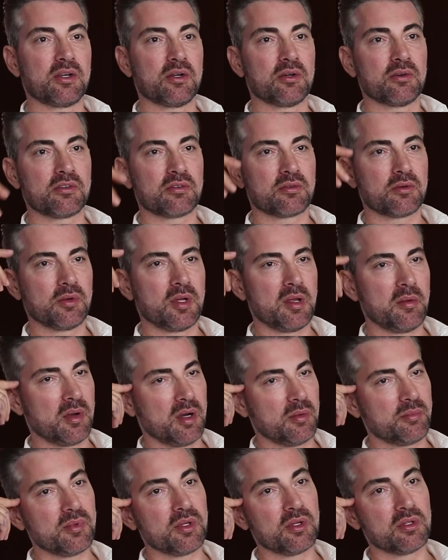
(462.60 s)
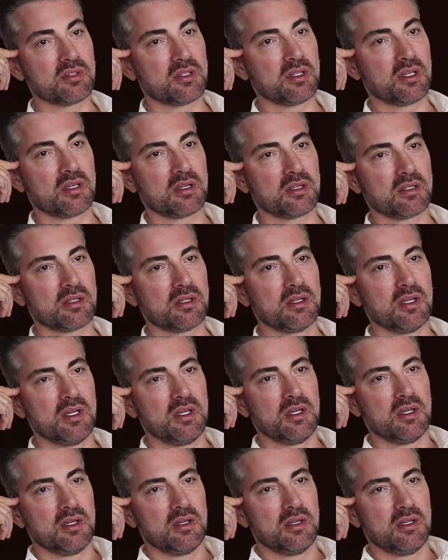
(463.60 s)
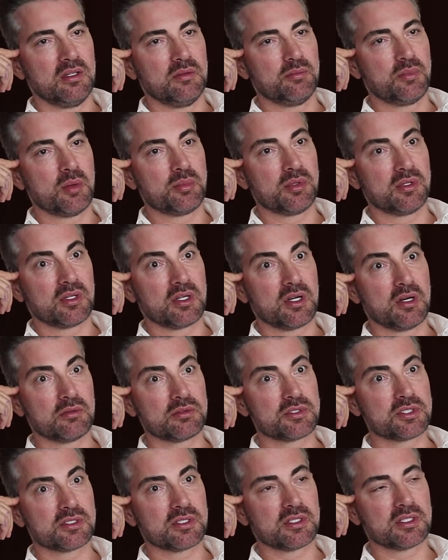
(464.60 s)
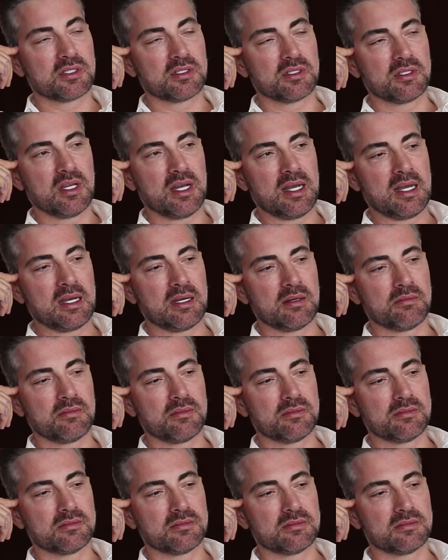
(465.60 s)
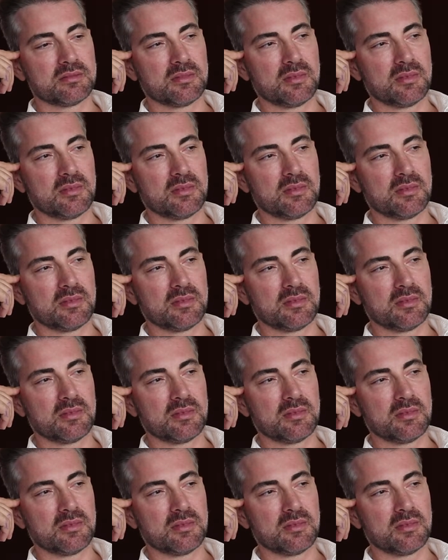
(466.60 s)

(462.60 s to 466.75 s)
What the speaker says: girls through hip hop music and popular culture. And